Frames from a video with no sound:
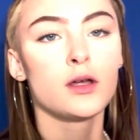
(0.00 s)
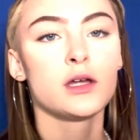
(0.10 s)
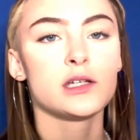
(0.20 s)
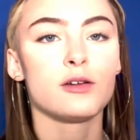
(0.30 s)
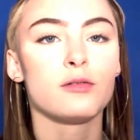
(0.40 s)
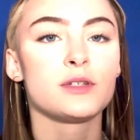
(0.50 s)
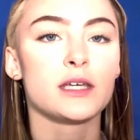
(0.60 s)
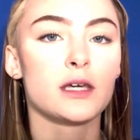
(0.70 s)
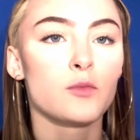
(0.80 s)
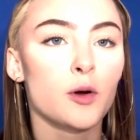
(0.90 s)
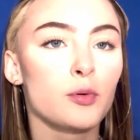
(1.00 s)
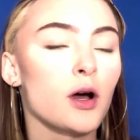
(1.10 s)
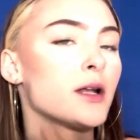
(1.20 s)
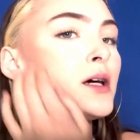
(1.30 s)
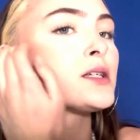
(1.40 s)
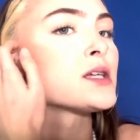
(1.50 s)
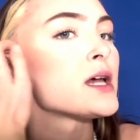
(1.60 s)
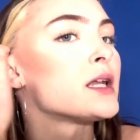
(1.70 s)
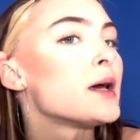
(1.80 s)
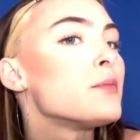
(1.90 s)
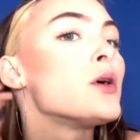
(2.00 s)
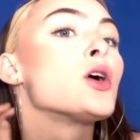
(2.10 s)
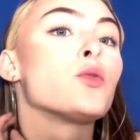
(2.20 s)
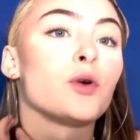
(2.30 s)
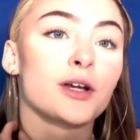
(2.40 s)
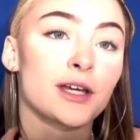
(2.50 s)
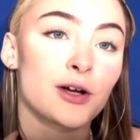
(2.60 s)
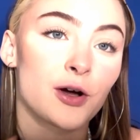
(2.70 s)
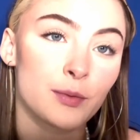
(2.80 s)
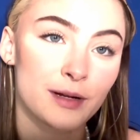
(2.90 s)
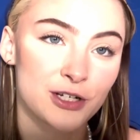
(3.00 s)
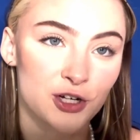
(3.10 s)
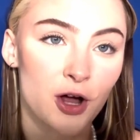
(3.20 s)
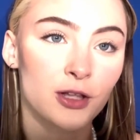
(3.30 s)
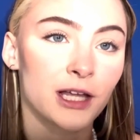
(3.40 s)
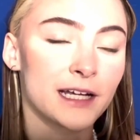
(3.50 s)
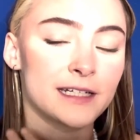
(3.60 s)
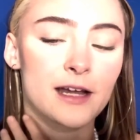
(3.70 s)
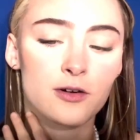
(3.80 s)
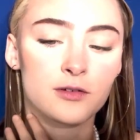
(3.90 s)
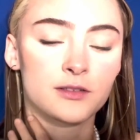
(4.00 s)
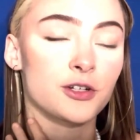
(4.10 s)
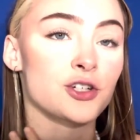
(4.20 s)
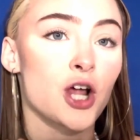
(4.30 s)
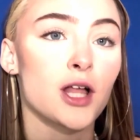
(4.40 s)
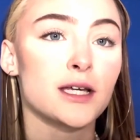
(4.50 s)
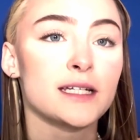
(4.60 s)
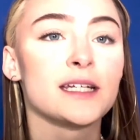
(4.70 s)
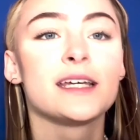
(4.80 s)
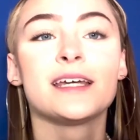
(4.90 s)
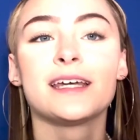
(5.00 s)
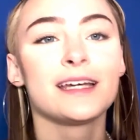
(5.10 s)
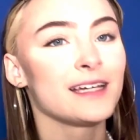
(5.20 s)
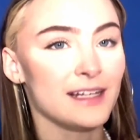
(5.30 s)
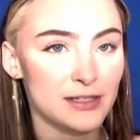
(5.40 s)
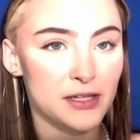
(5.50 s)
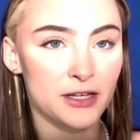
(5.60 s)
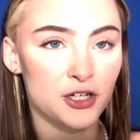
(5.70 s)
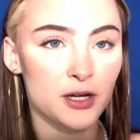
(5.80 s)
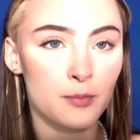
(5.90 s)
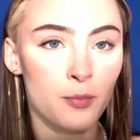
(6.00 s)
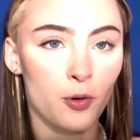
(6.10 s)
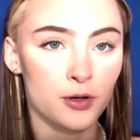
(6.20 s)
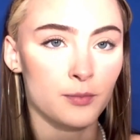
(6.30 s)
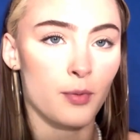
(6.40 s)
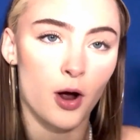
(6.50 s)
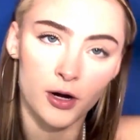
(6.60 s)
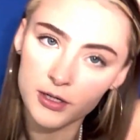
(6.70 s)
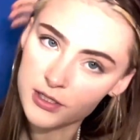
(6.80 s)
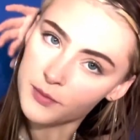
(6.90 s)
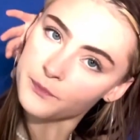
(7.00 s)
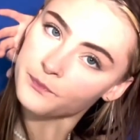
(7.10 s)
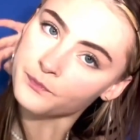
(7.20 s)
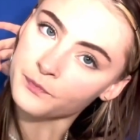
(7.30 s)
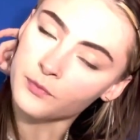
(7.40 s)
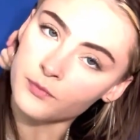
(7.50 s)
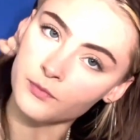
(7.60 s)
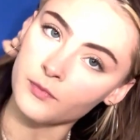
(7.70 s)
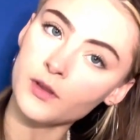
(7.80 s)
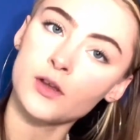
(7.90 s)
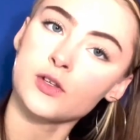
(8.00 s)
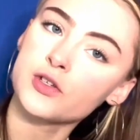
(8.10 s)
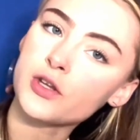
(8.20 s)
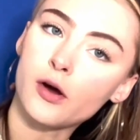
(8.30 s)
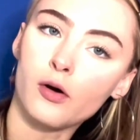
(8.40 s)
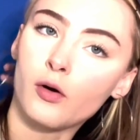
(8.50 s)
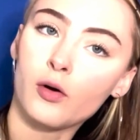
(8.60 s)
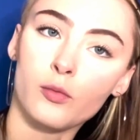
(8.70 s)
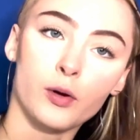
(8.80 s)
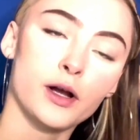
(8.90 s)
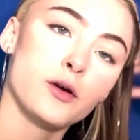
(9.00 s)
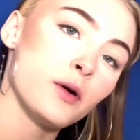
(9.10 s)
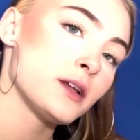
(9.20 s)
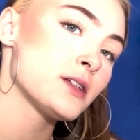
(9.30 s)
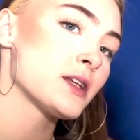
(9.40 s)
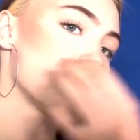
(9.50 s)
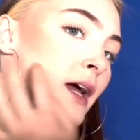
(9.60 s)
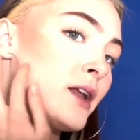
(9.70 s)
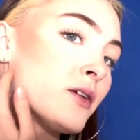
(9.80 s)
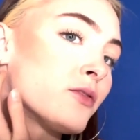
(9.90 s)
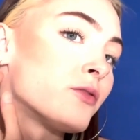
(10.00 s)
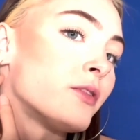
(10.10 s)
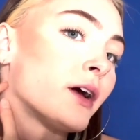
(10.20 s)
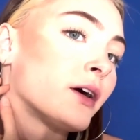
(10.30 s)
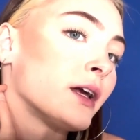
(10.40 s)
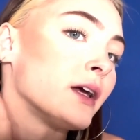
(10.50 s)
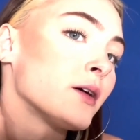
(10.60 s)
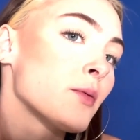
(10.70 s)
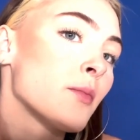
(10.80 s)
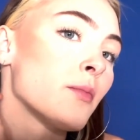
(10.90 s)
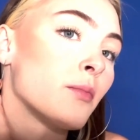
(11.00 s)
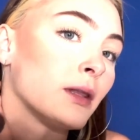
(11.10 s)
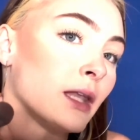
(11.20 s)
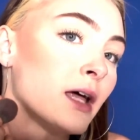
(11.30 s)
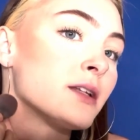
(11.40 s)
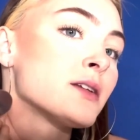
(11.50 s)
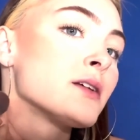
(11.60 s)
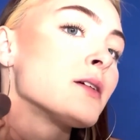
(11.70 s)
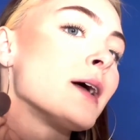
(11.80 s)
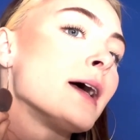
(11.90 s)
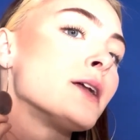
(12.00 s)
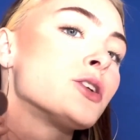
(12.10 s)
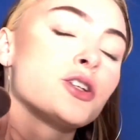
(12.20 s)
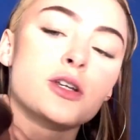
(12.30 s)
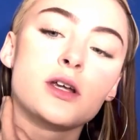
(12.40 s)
Now I'm taking more product and I'm working on my jawline now. Your jawline is such an important part. So we're going to get a very blunt edge.